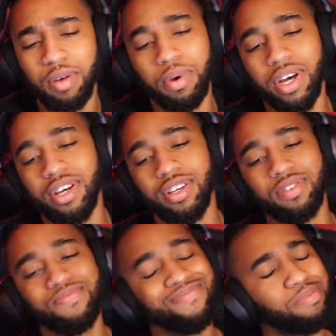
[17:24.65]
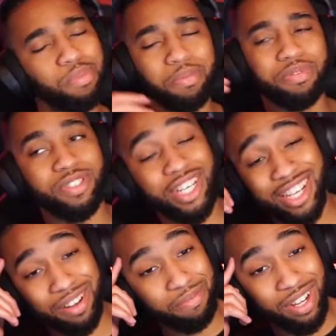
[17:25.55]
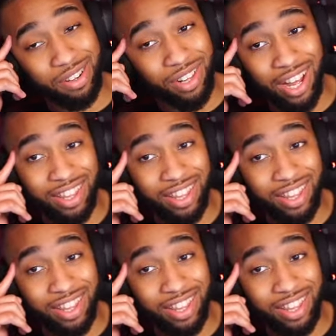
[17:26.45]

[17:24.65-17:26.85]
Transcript: But uh, Bump of Chicken, I'm not gonna lie,